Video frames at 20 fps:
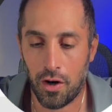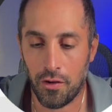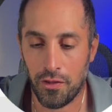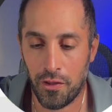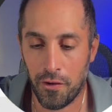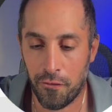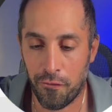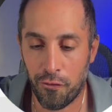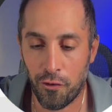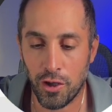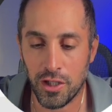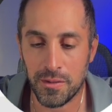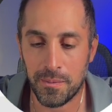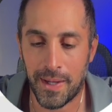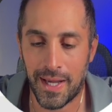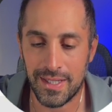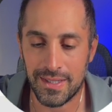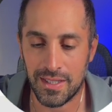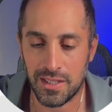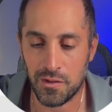the first
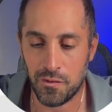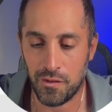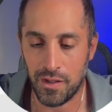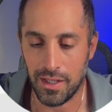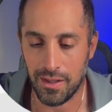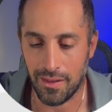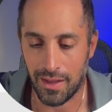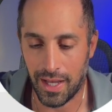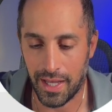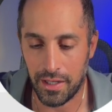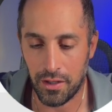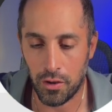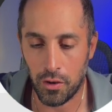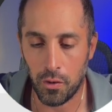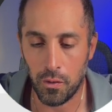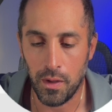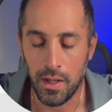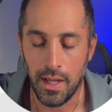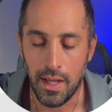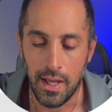pass is
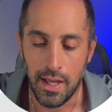V-LIDO.